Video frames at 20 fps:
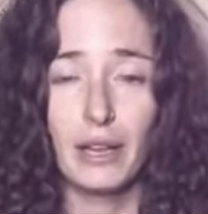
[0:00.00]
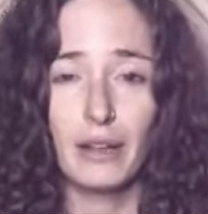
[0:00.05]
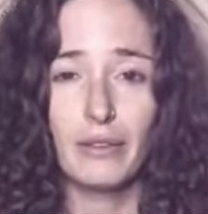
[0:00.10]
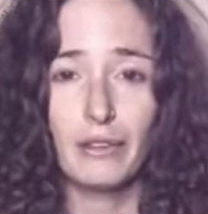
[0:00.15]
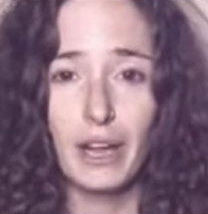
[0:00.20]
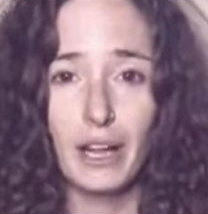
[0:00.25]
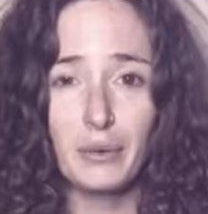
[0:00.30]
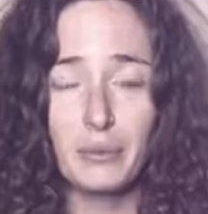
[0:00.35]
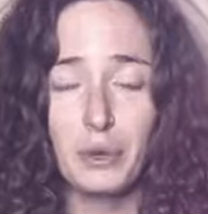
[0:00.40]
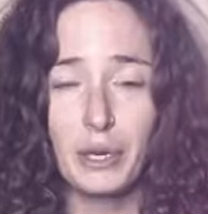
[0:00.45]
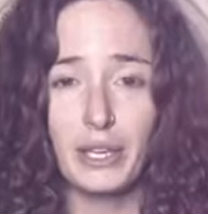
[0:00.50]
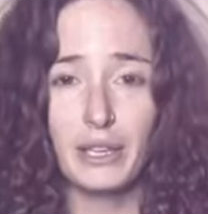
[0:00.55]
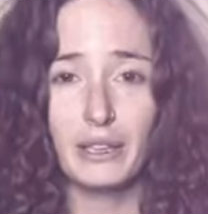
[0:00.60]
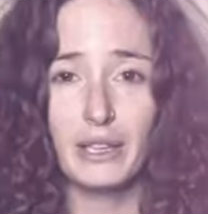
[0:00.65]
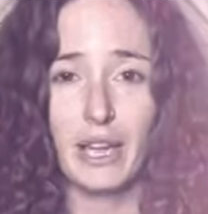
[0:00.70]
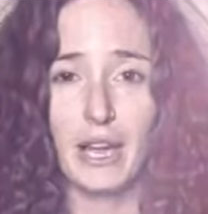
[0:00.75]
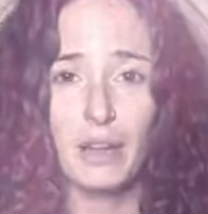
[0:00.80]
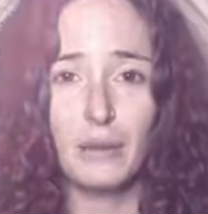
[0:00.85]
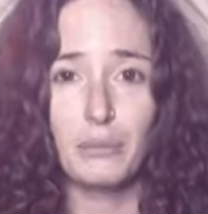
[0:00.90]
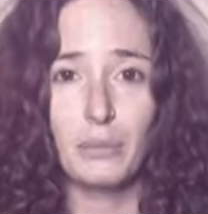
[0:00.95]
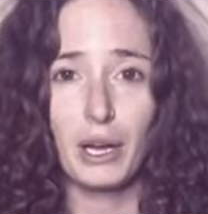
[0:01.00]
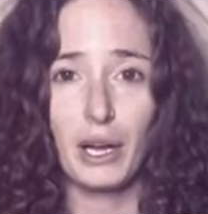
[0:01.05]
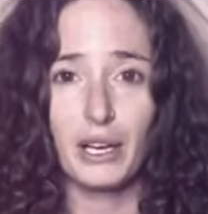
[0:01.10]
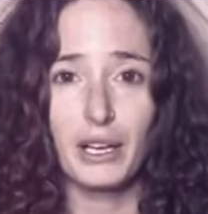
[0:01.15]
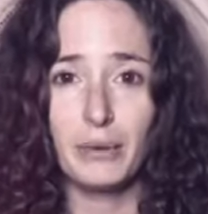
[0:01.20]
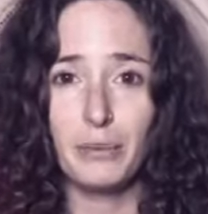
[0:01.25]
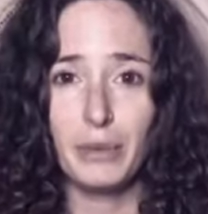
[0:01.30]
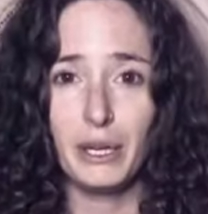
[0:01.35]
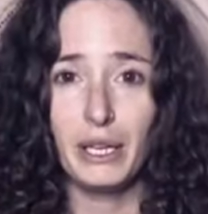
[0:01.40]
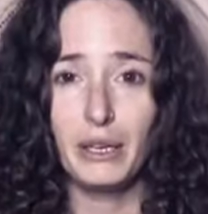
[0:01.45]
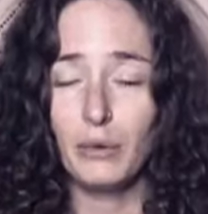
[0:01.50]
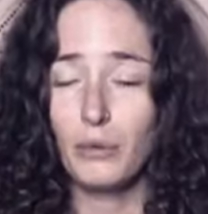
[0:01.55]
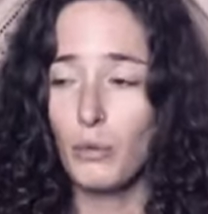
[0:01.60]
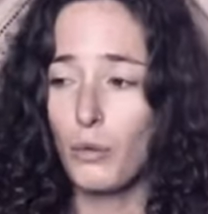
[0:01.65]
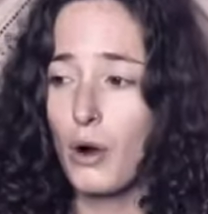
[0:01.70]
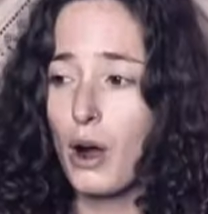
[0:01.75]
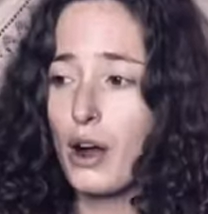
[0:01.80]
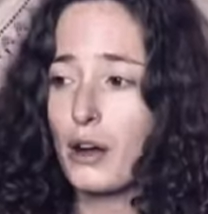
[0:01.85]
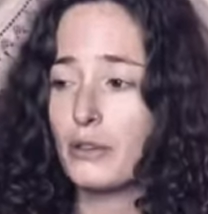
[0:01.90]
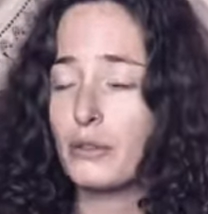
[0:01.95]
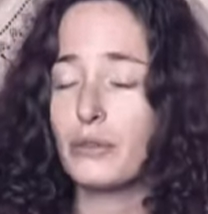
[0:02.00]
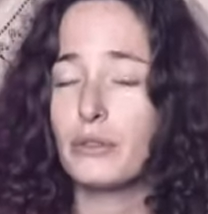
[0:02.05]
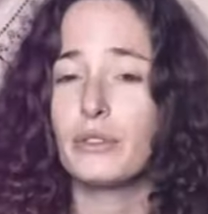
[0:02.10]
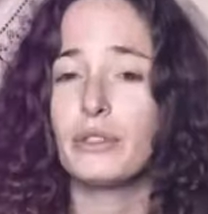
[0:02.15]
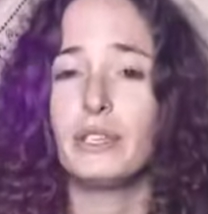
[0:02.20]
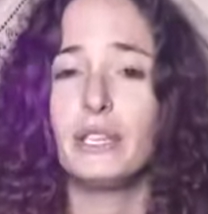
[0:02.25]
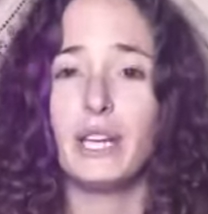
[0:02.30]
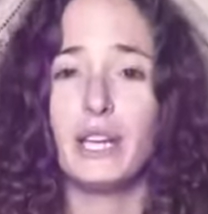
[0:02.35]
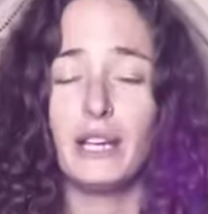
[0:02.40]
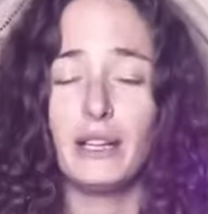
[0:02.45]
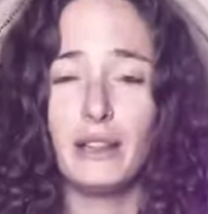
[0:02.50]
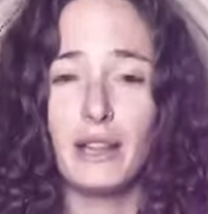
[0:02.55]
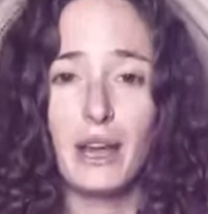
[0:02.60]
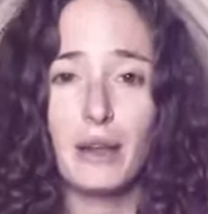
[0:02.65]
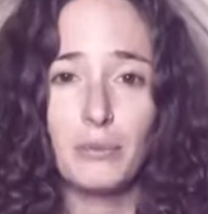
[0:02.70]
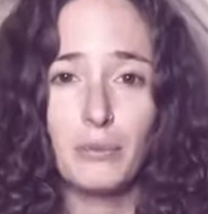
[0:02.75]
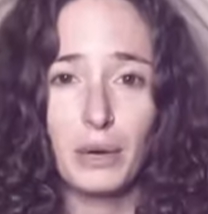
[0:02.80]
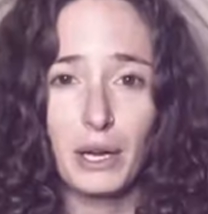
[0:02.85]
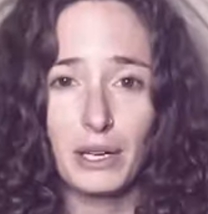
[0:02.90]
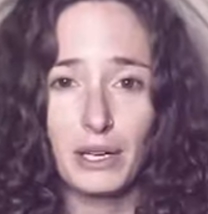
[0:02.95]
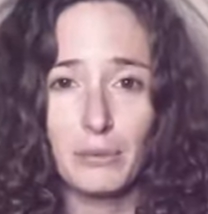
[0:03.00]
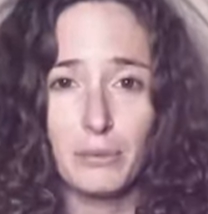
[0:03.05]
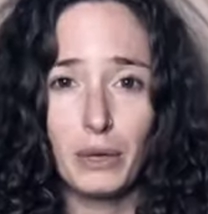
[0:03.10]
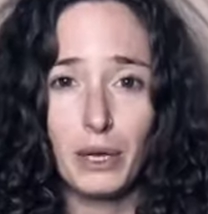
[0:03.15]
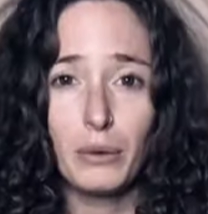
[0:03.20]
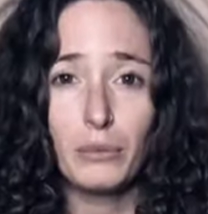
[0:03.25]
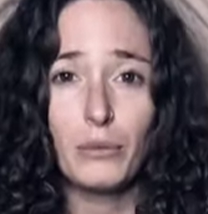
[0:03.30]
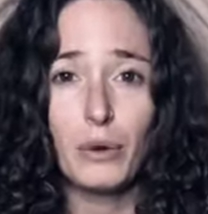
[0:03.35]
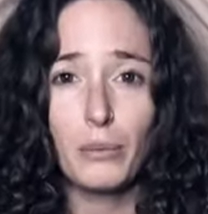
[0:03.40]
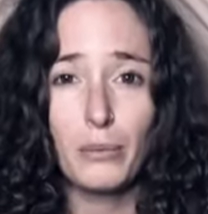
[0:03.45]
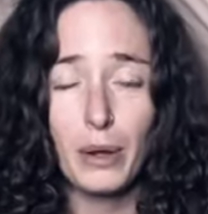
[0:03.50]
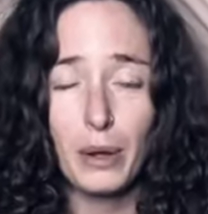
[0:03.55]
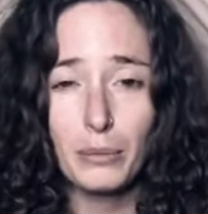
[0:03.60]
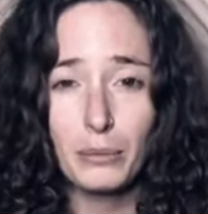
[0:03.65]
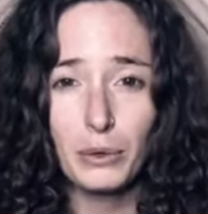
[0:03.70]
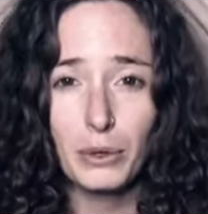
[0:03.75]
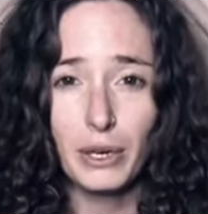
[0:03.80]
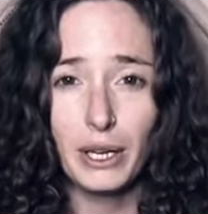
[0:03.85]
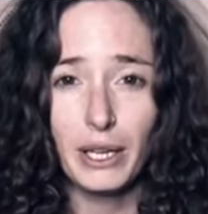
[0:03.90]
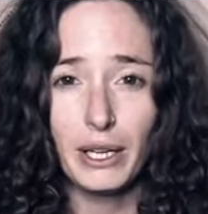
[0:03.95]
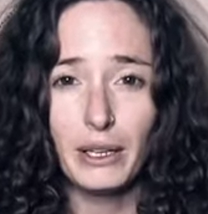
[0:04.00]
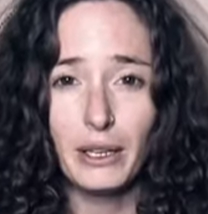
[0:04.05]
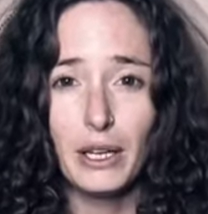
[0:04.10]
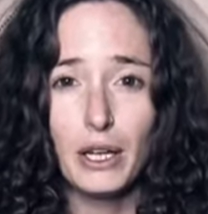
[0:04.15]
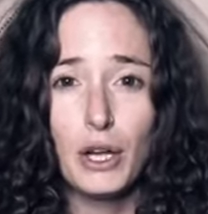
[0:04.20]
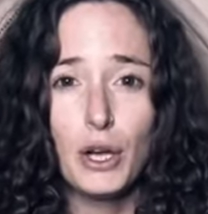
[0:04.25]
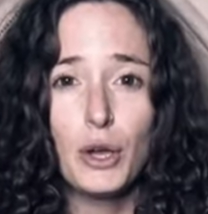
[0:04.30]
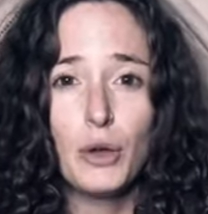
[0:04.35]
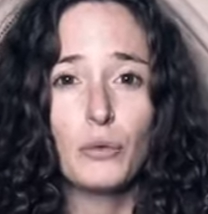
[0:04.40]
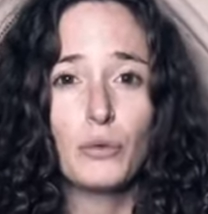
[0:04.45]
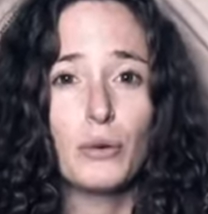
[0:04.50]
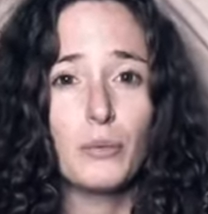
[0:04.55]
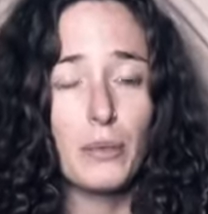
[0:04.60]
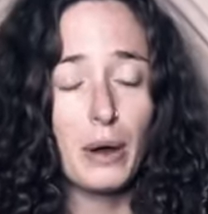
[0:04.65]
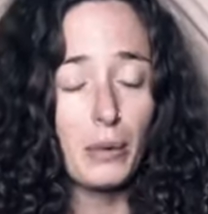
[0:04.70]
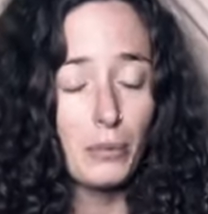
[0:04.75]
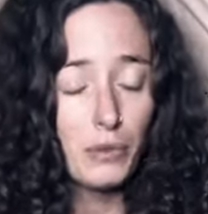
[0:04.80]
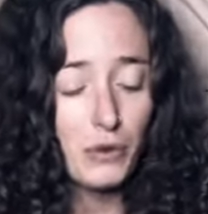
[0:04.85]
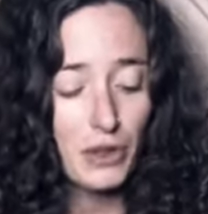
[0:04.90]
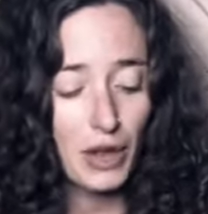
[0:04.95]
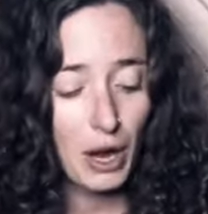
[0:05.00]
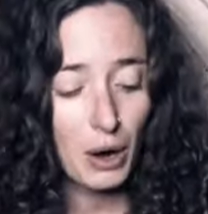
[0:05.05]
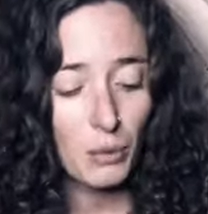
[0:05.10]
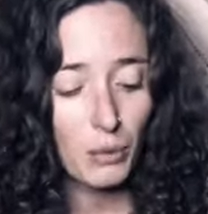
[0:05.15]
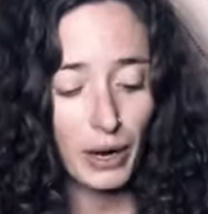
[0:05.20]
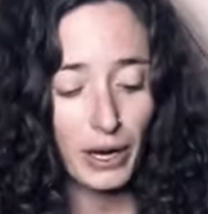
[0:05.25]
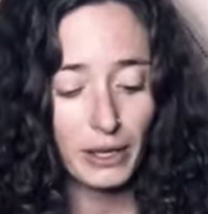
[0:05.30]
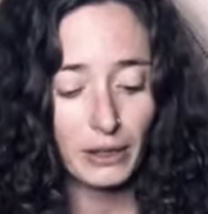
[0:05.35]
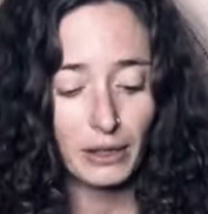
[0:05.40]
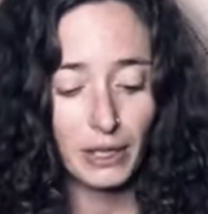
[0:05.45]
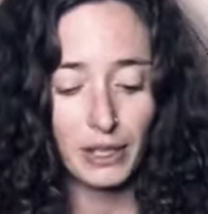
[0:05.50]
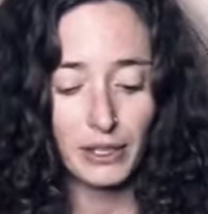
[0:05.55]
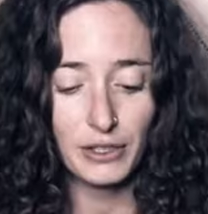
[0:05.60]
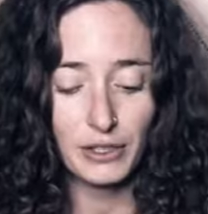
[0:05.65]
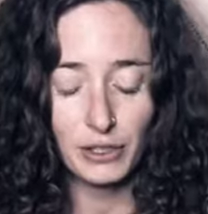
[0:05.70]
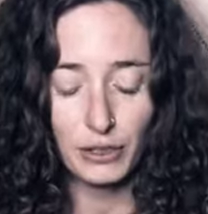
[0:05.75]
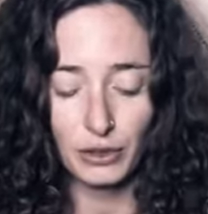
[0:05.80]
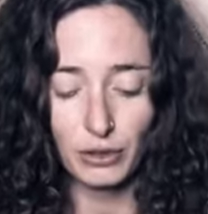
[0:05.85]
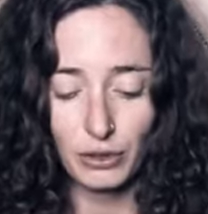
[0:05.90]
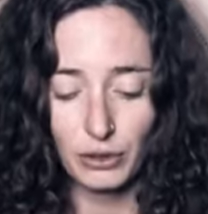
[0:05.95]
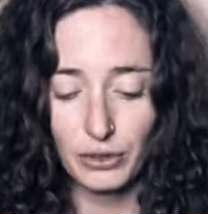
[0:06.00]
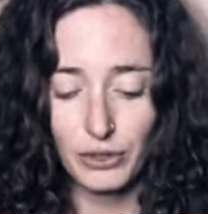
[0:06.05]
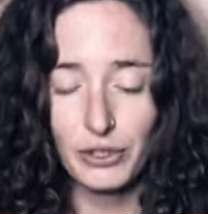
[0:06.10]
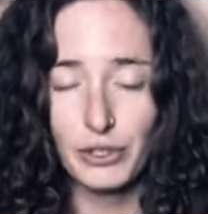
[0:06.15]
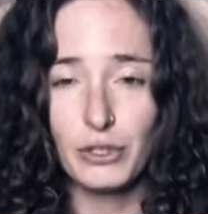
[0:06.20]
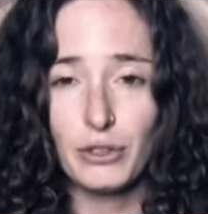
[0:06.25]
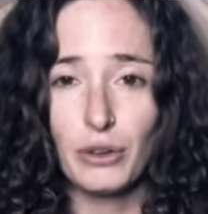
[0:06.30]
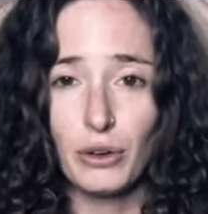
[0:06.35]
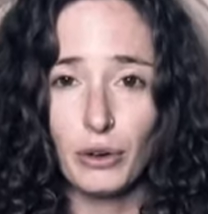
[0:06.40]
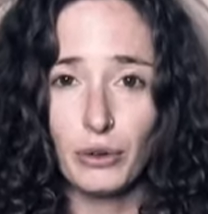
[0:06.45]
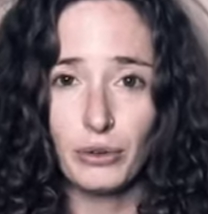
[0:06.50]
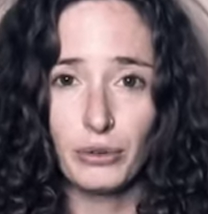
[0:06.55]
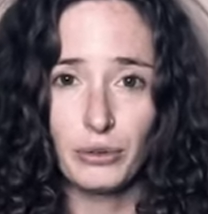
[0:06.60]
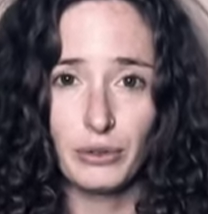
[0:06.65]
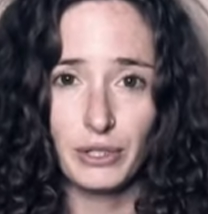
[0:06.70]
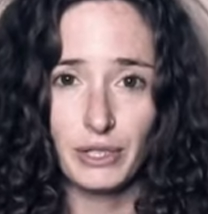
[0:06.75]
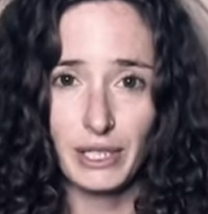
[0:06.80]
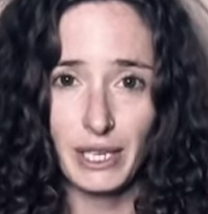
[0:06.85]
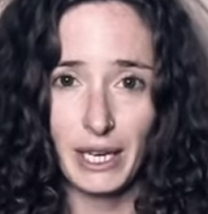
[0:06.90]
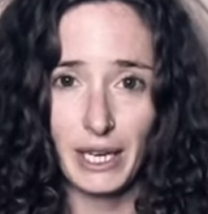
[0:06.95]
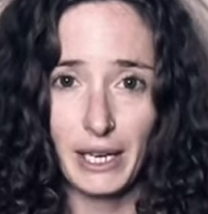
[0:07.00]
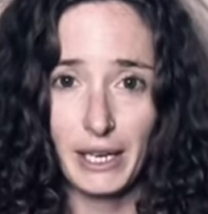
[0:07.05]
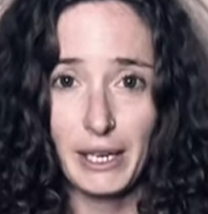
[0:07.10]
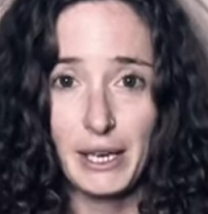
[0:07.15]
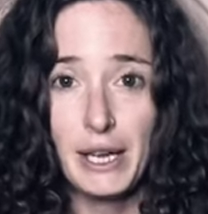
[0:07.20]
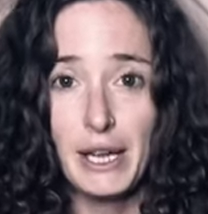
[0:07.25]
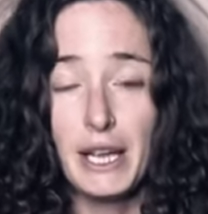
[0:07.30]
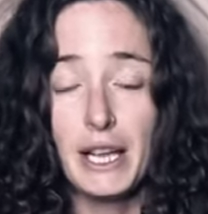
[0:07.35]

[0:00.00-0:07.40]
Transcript: vibrate at that embodiment, walk through the day in that embodiment, remember it Remember that white light circle as you go through the day.